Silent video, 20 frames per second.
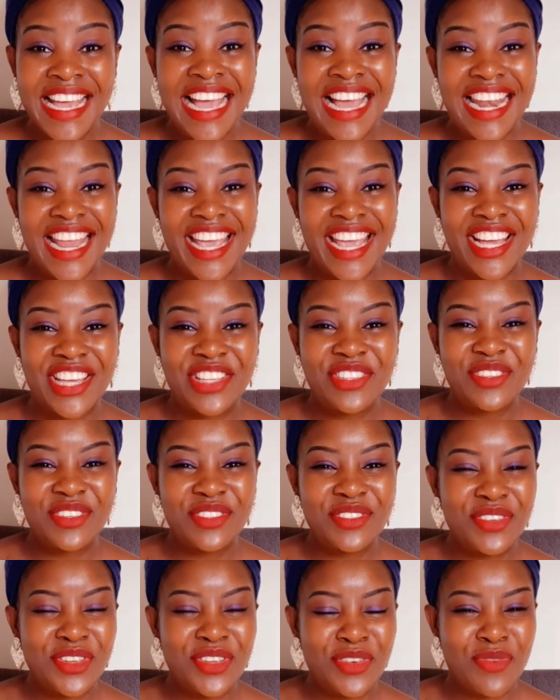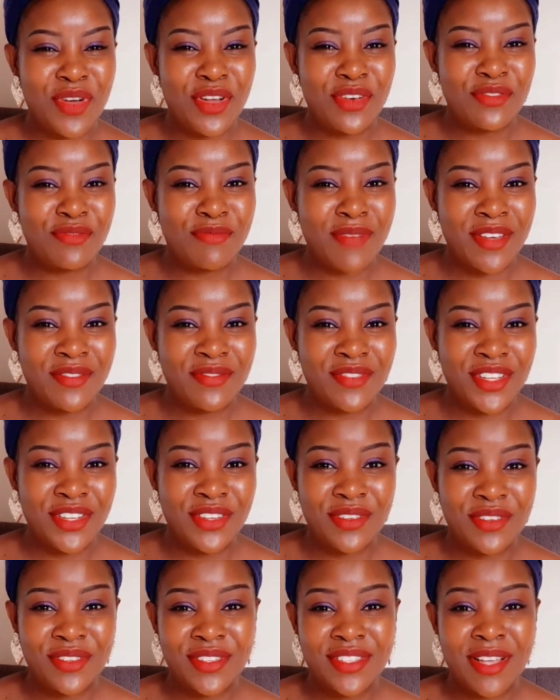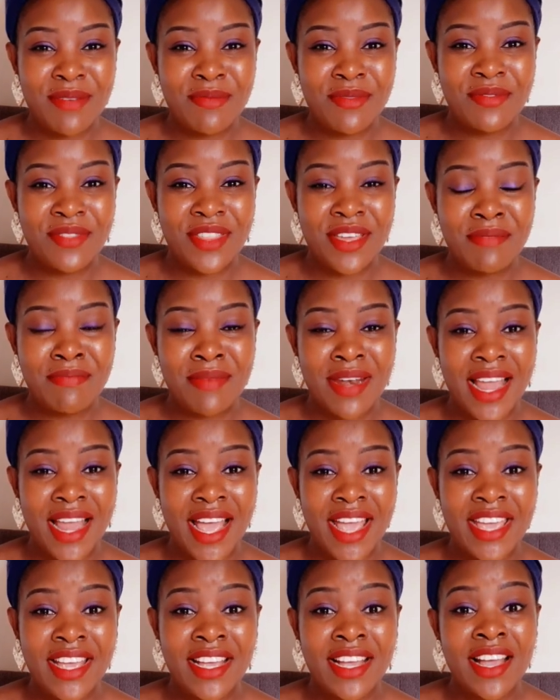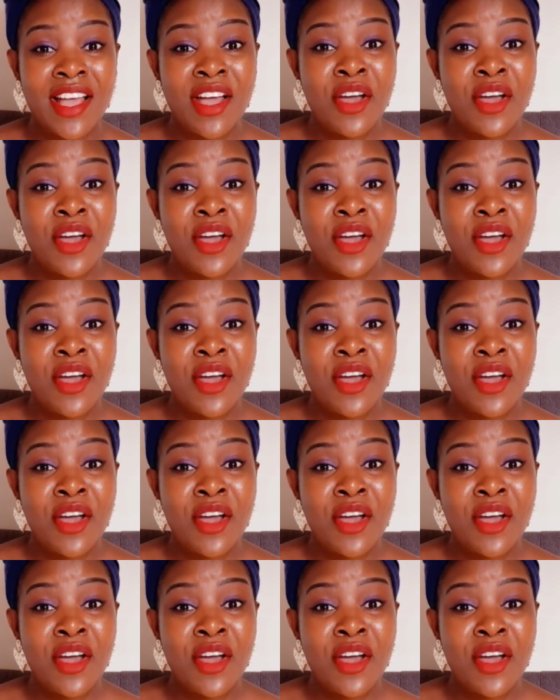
like I told you in one of my videos some of them like